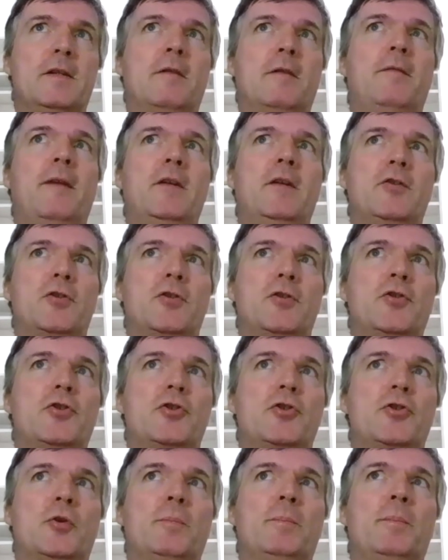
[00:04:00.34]
interventions
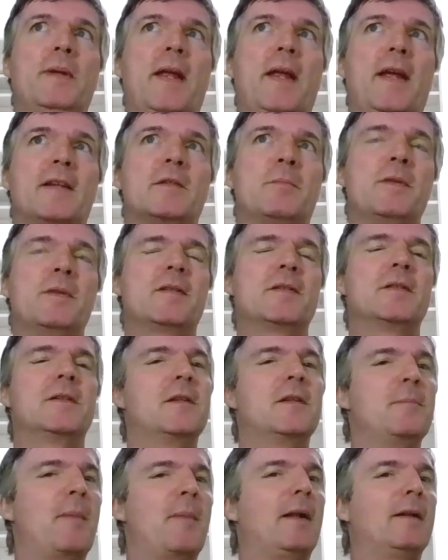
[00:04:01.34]
should be
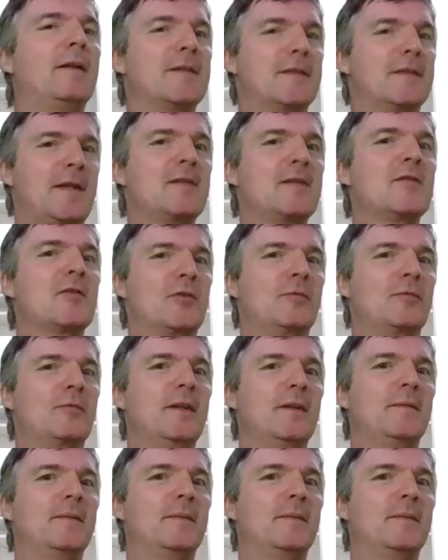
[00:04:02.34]
explicitly multisensory.